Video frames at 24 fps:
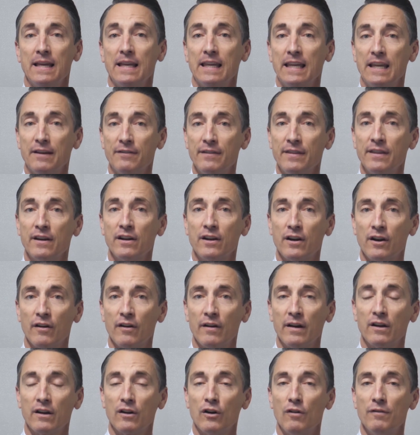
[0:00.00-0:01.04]
Given the
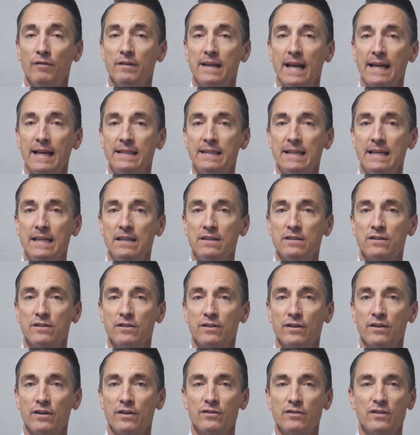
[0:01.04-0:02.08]
current COVID-19
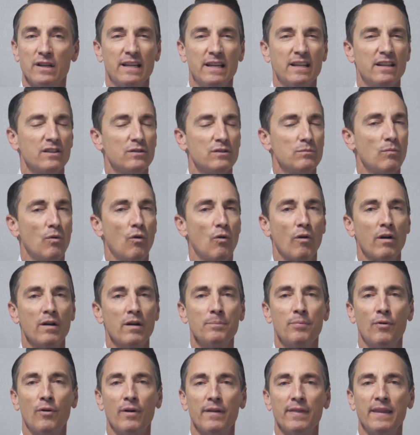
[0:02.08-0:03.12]
surge, it is more
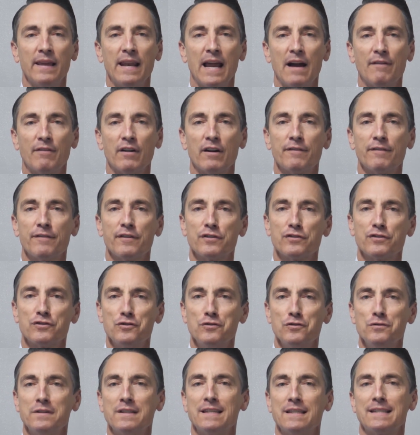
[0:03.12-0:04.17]
important than ever for
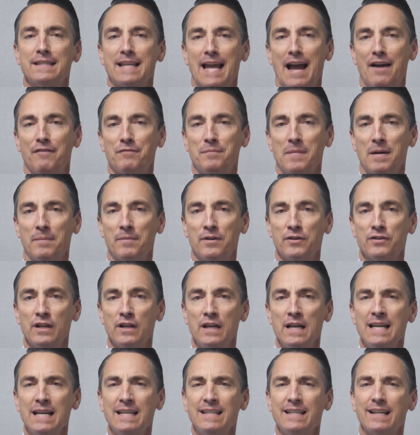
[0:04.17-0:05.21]
students and staff members
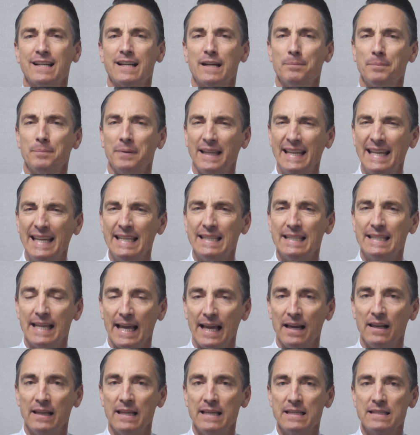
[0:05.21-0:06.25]
to complete
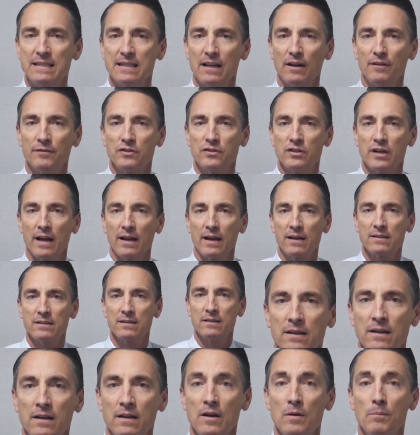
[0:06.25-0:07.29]
daily self-checks.
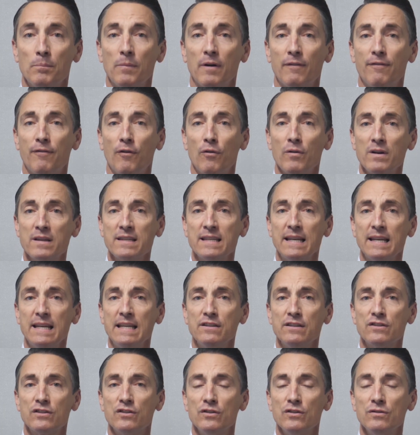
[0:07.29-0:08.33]
Before sending
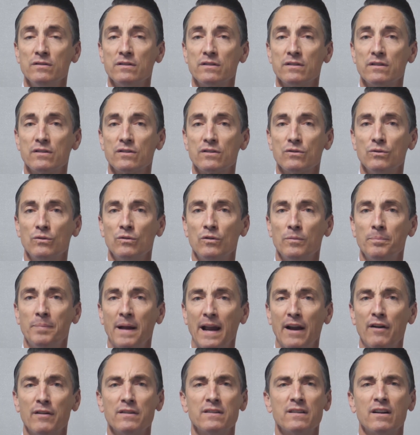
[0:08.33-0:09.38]
students to school,
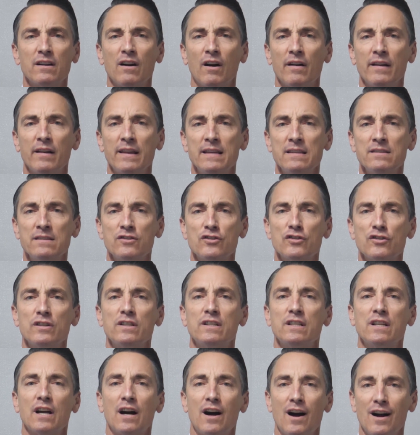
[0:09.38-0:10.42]
parents and guardians
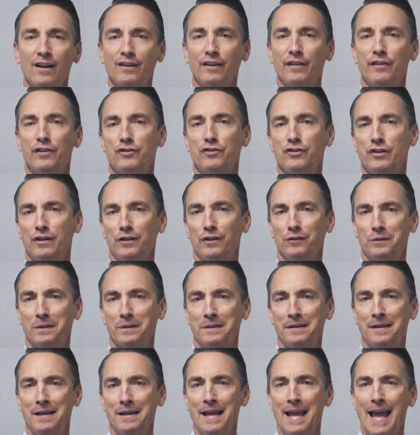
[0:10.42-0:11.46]
should talk to their children,
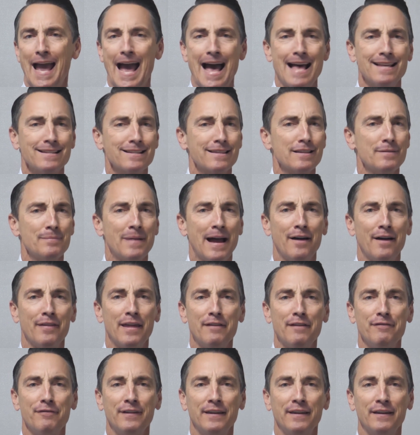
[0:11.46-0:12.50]
ask them how
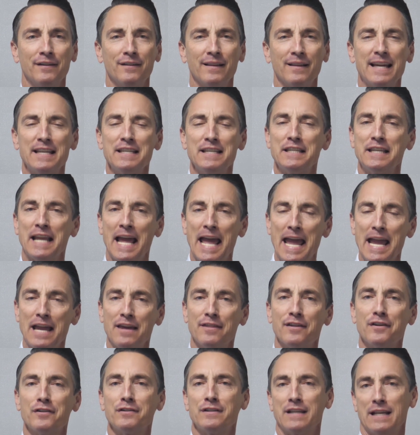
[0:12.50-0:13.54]
they feel, and take
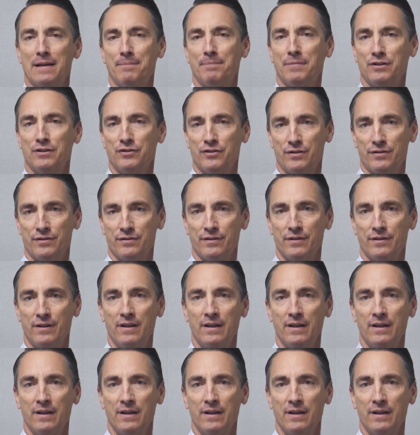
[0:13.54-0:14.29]
their temperatures.